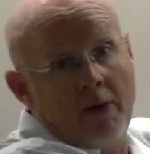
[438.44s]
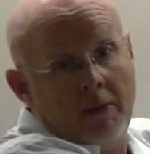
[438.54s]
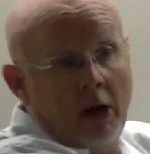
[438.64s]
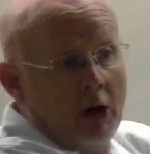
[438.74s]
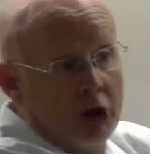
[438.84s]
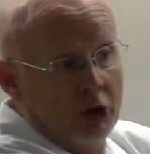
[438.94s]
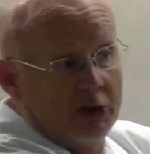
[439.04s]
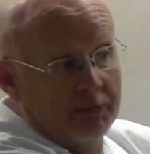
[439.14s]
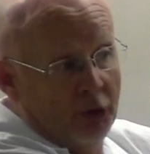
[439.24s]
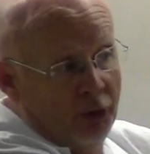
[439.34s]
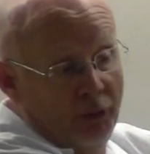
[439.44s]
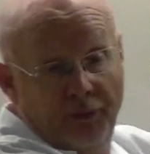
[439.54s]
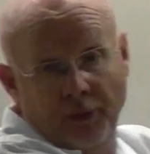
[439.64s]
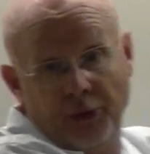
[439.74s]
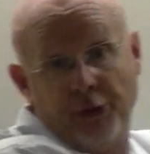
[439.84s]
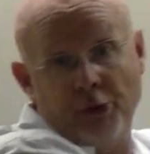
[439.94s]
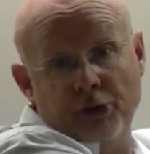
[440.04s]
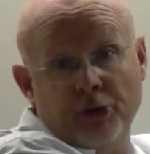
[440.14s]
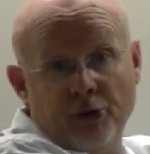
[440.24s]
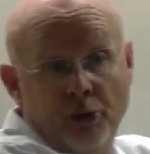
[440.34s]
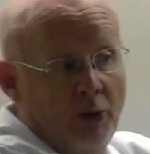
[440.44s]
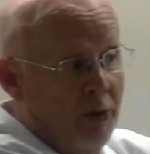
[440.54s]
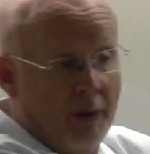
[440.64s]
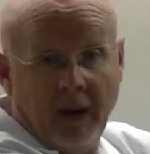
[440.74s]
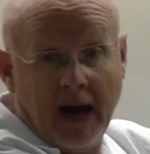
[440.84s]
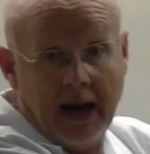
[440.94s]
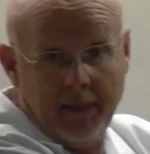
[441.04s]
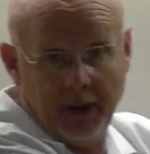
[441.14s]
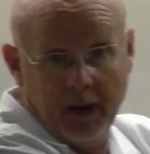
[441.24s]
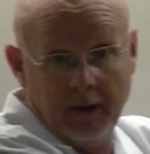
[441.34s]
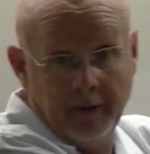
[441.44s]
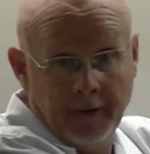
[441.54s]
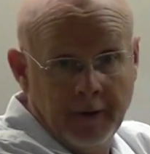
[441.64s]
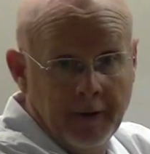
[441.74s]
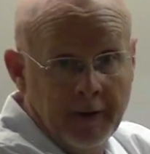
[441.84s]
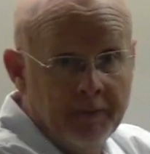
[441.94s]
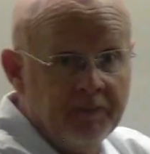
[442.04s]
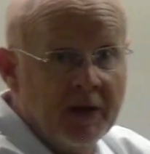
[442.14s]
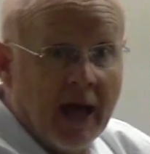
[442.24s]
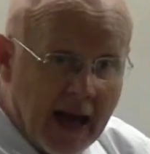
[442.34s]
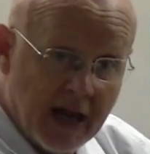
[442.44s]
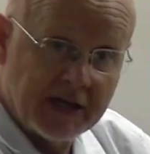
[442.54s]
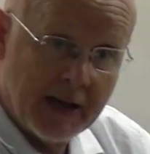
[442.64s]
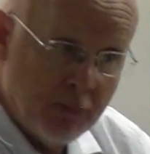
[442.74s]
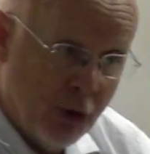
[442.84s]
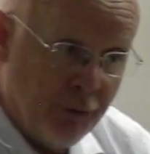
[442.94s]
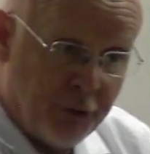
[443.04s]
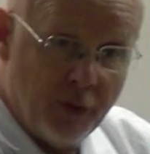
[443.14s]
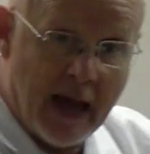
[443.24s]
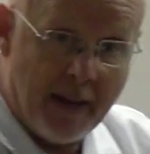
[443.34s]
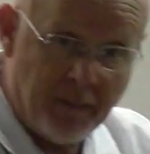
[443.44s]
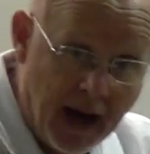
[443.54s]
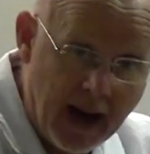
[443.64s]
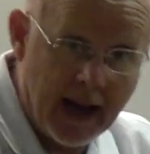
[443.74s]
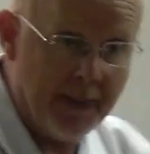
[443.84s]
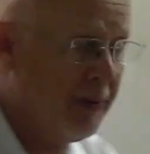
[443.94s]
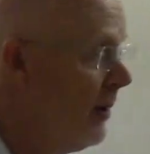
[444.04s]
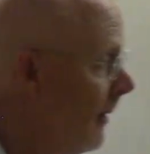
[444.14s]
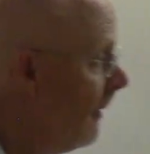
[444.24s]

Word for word: the molecules move through the pipe. And as they move through that pipe,